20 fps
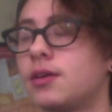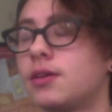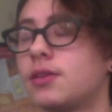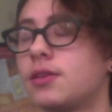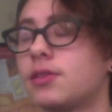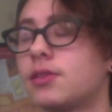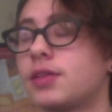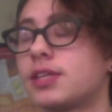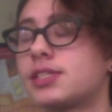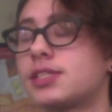
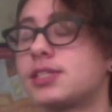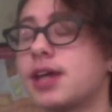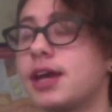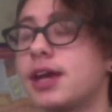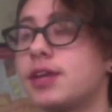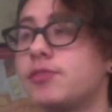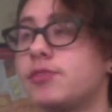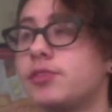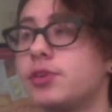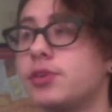that
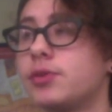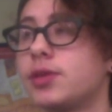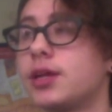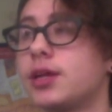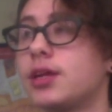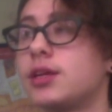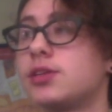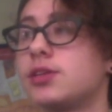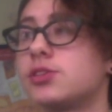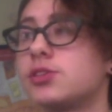side of you that
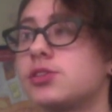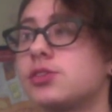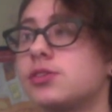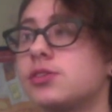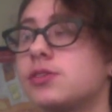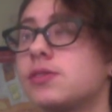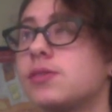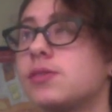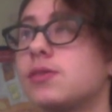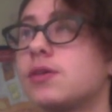is
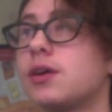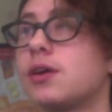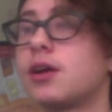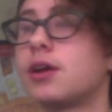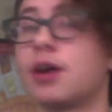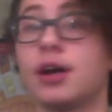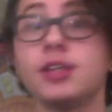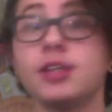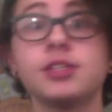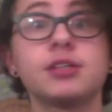
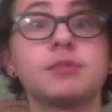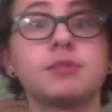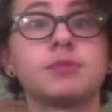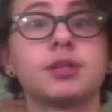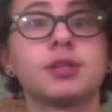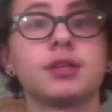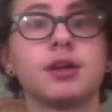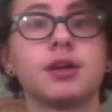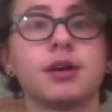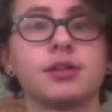accustomed
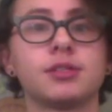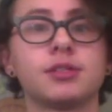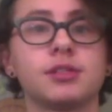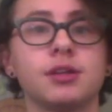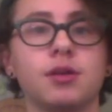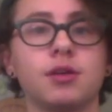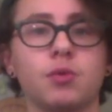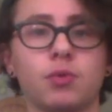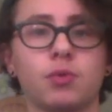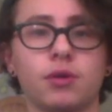to the
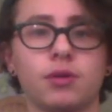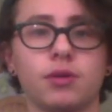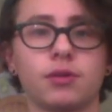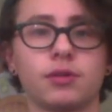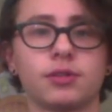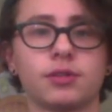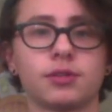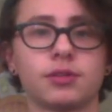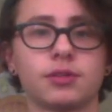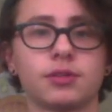unseen
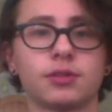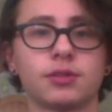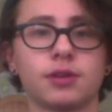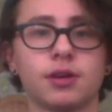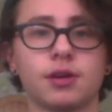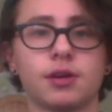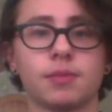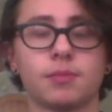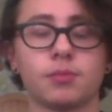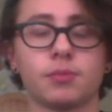world,
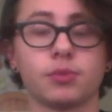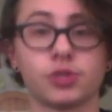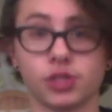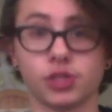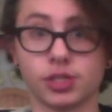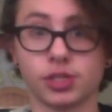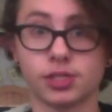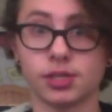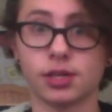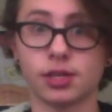which
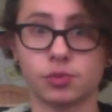it's